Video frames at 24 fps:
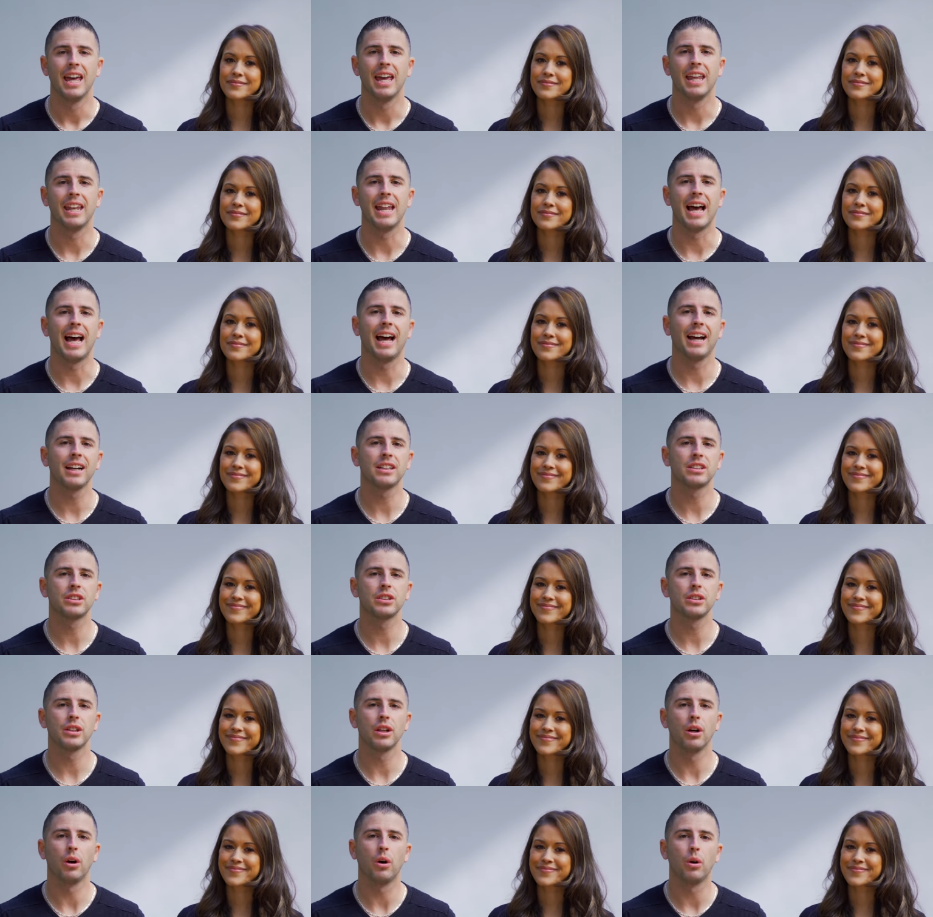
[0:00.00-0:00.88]
Speaker 1: and
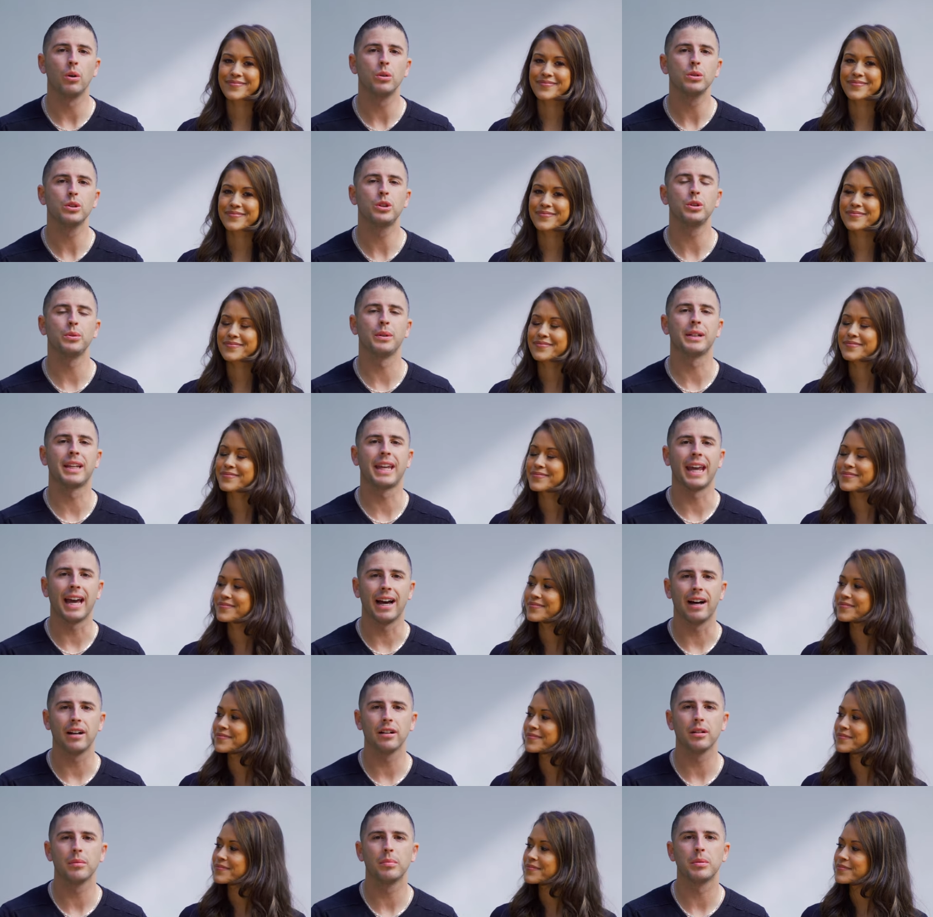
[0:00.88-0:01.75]
actually hold you
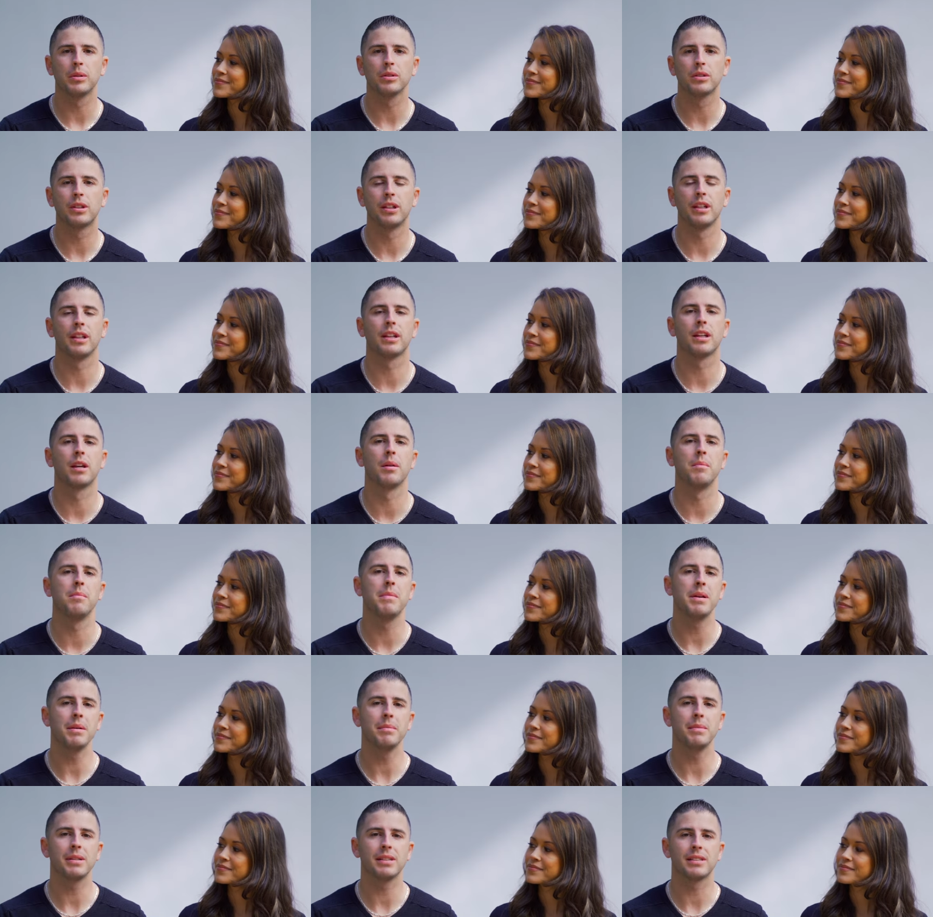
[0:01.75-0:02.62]
accountable to the
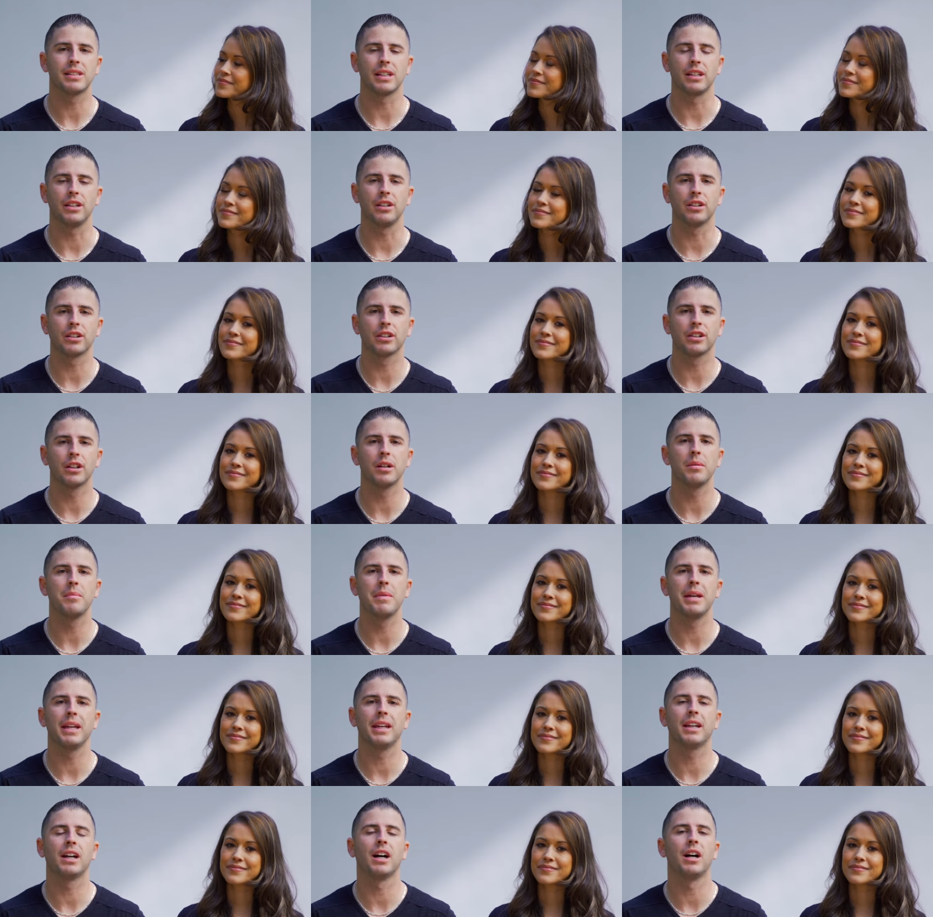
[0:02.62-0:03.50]
commitments that you're going
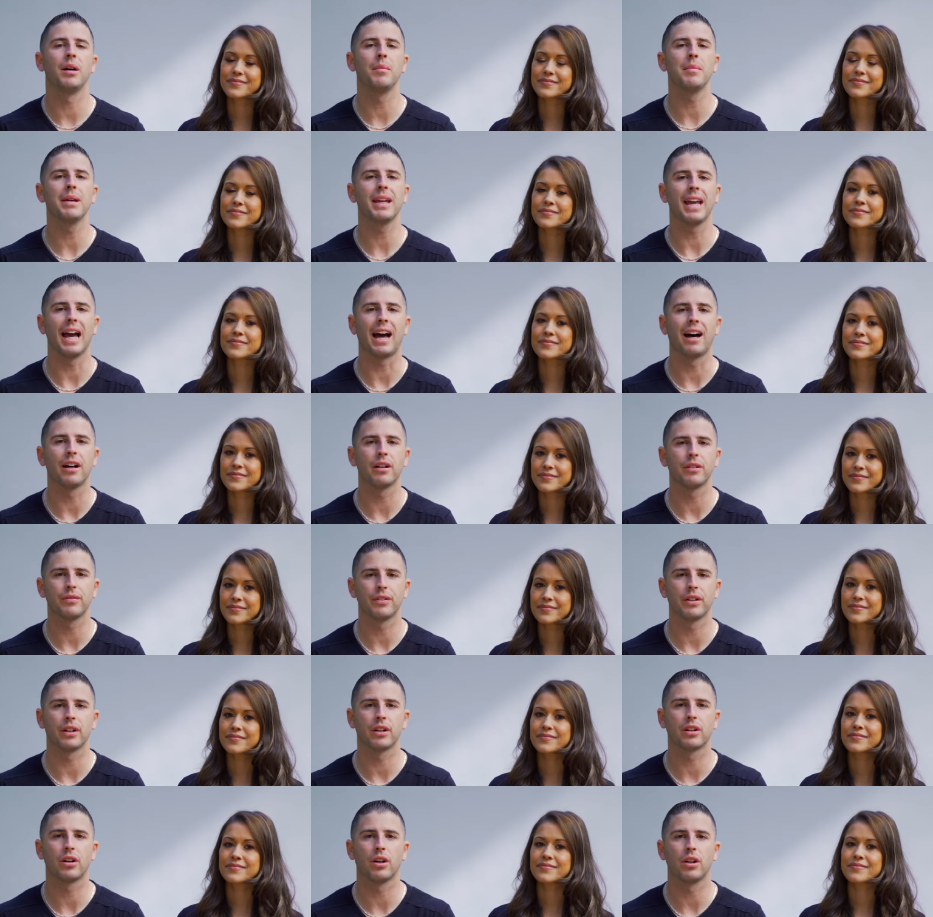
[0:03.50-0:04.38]
to make coming out
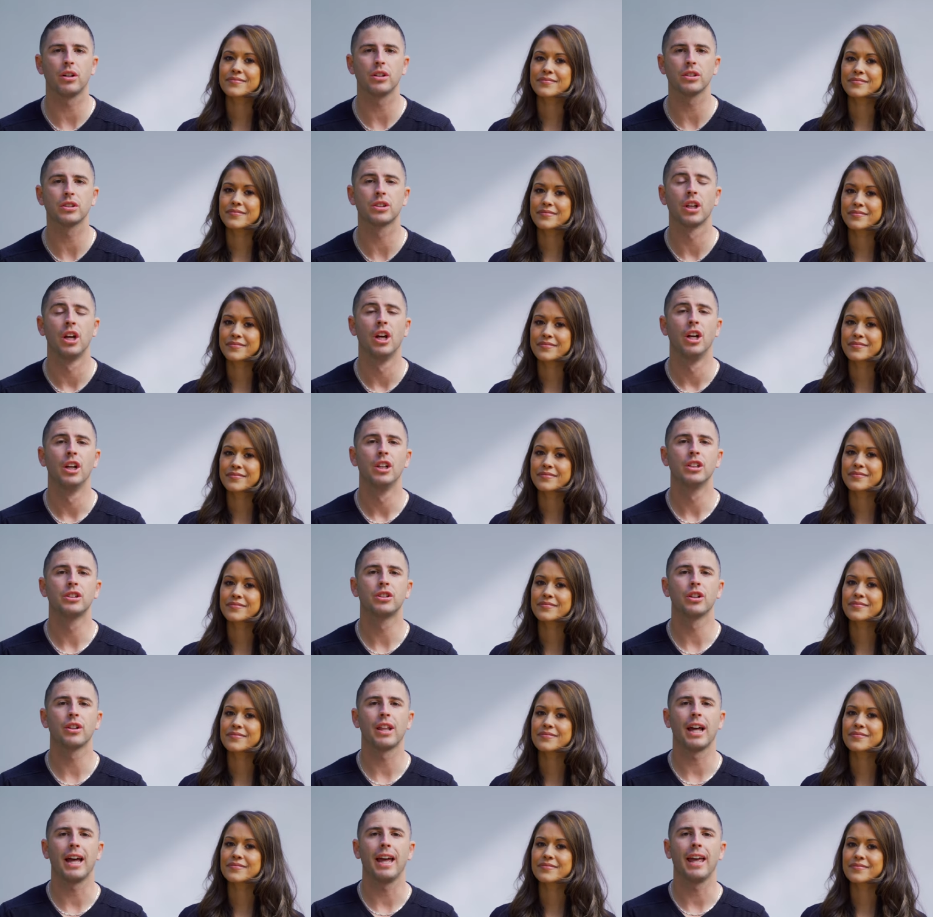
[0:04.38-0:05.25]
of our calls
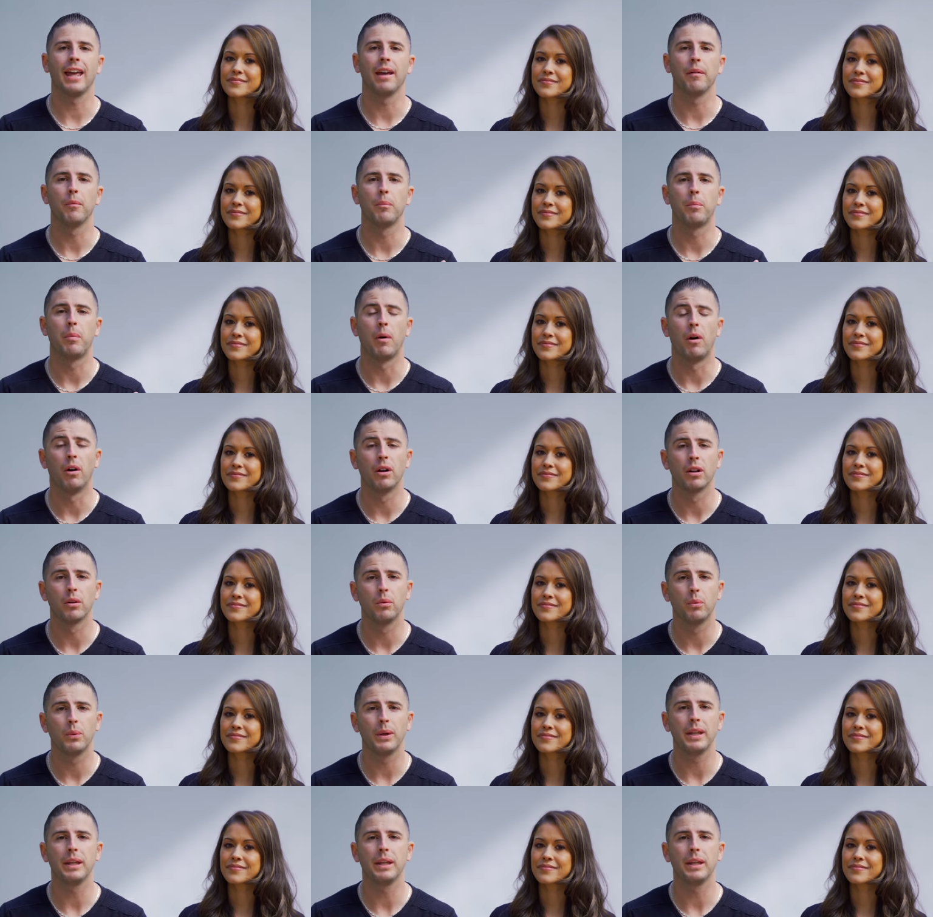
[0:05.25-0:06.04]
so that on a